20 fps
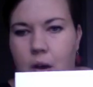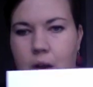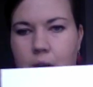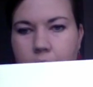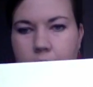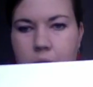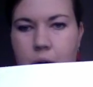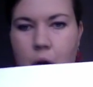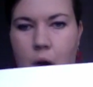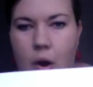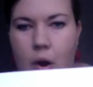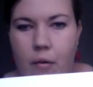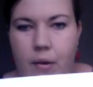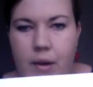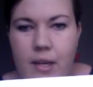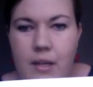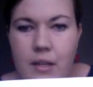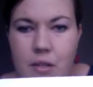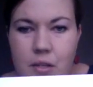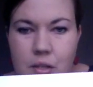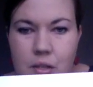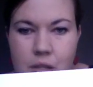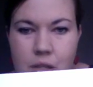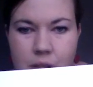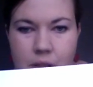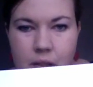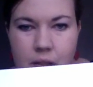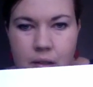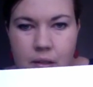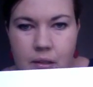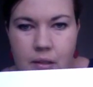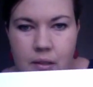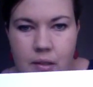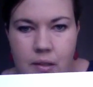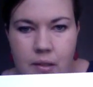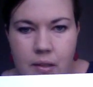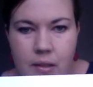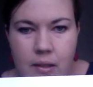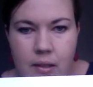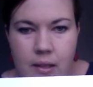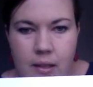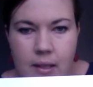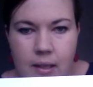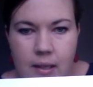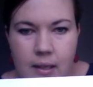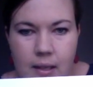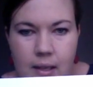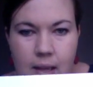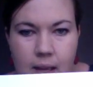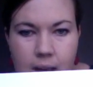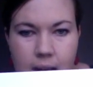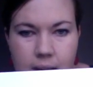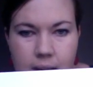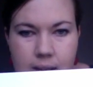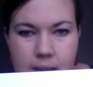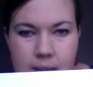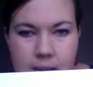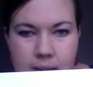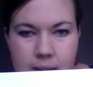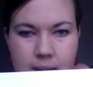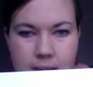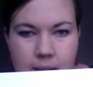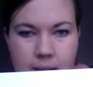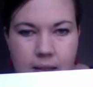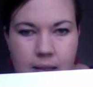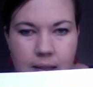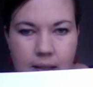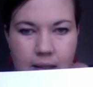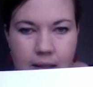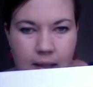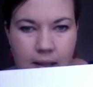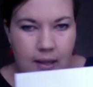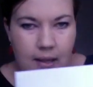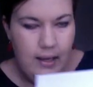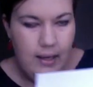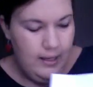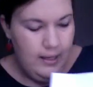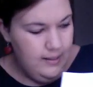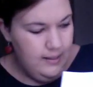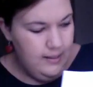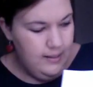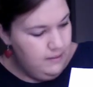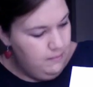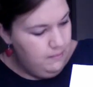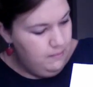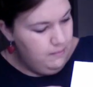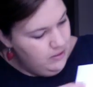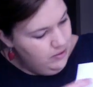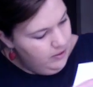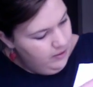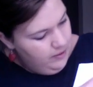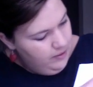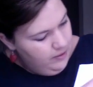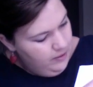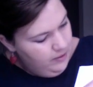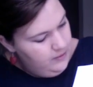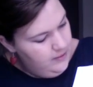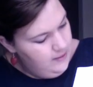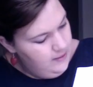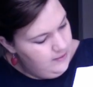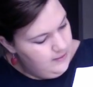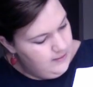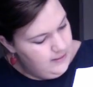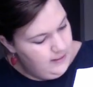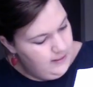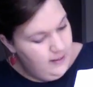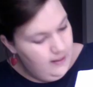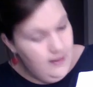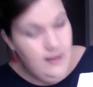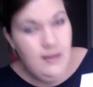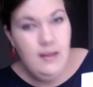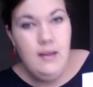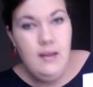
An orange? Yes, it is symmetrical. Do you see?